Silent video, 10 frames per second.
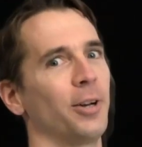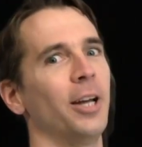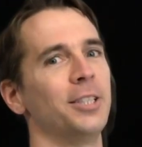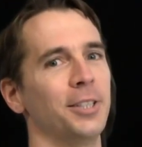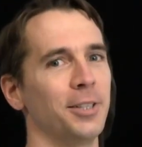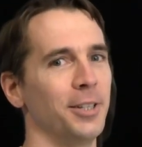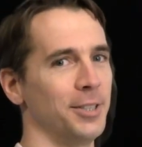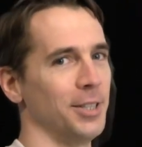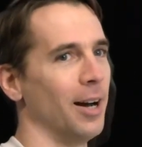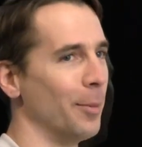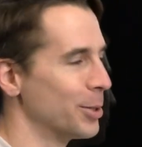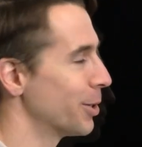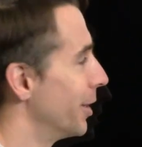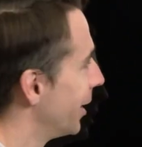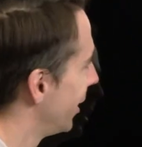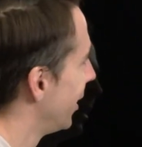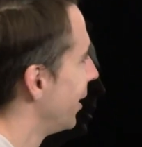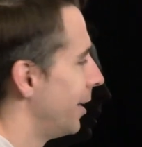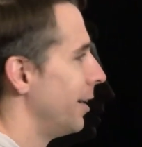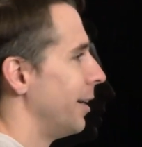crazy good at geometry.
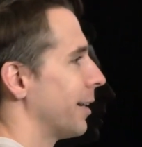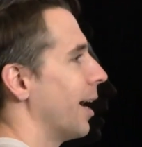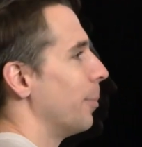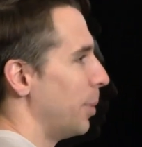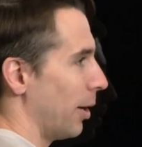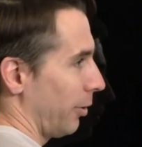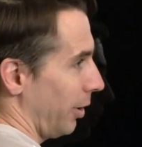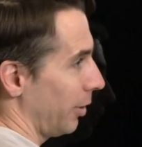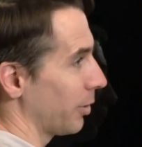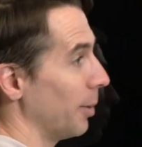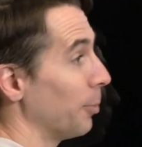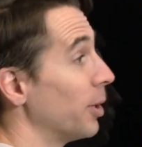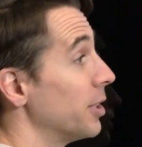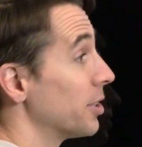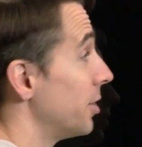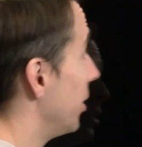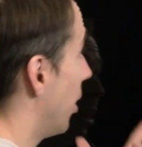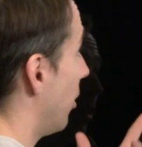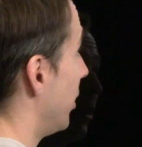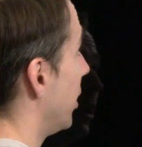Got a parallelogram. What do you see,
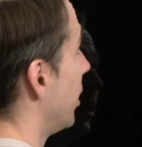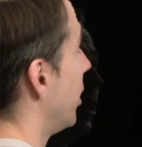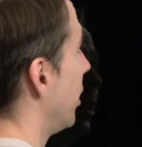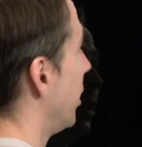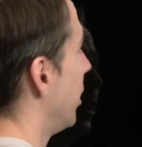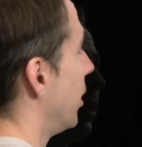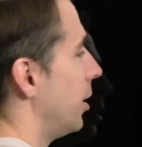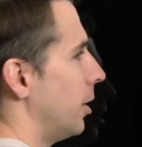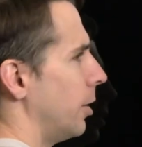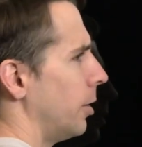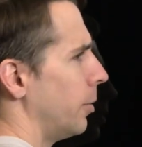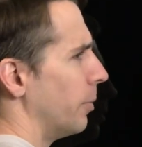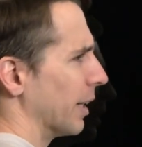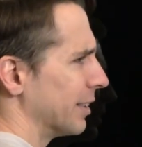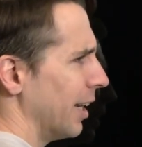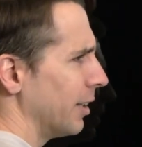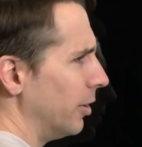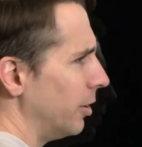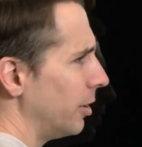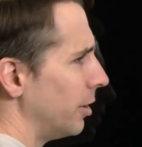Harvey?
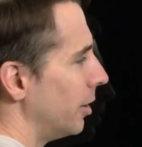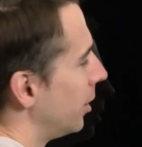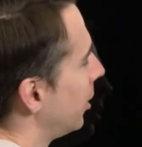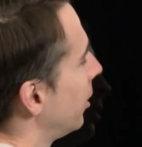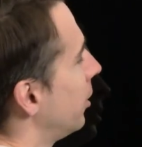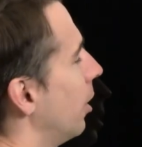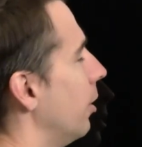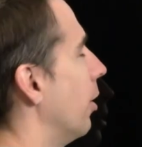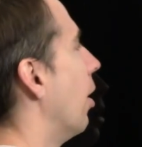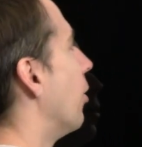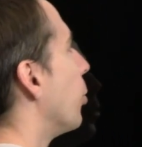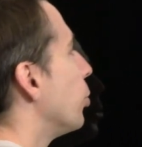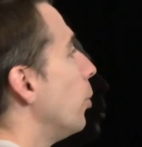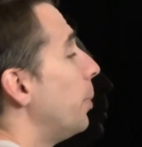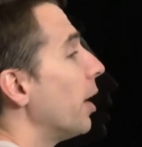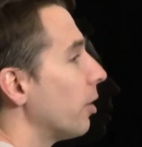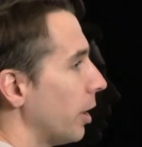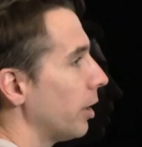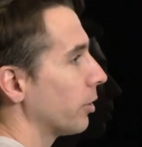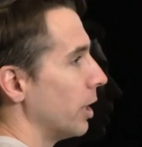Rectangle? No, no, Harvey, we're doing
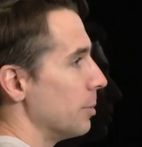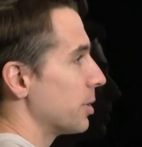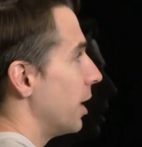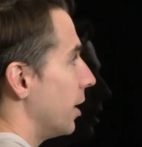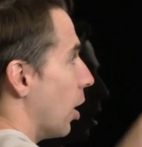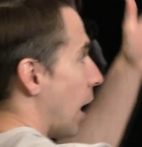parallelograms today. You know,